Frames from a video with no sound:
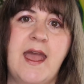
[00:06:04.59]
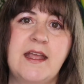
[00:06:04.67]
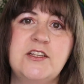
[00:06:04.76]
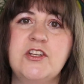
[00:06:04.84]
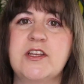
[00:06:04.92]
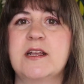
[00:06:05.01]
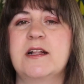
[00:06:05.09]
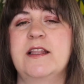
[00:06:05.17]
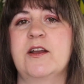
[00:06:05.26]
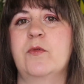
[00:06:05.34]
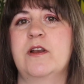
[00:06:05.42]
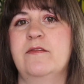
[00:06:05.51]
and you can
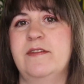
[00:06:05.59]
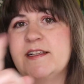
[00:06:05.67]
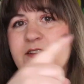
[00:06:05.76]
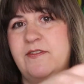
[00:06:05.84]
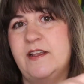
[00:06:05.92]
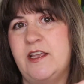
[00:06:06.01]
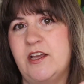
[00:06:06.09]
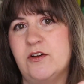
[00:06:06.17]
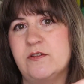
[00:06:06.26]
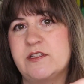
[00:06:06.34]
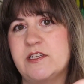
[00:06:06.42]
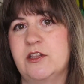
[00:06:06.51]
click one of these
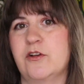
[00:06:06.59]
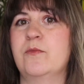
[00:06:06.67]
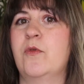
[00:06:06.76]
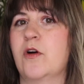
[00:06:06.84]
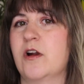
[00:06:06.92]
videos to learn